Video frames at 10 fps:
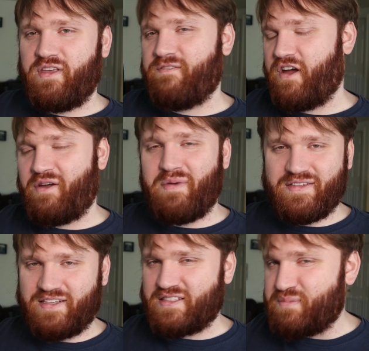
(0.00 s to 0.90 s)
of the very
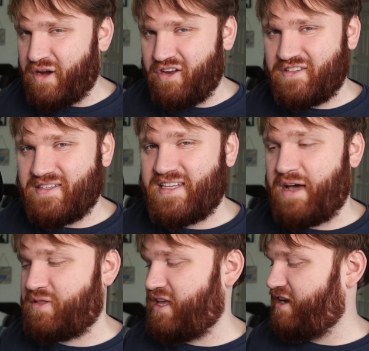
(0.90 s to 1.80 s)
best experiences
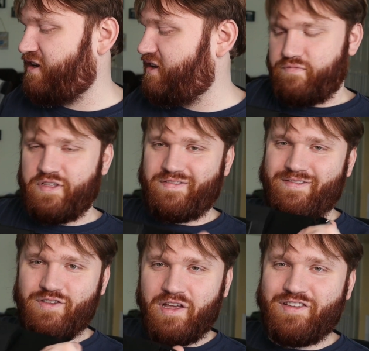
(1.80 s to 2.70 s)
out there. It's
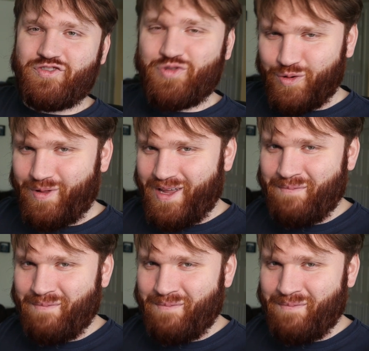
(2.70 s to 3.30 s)
it's truly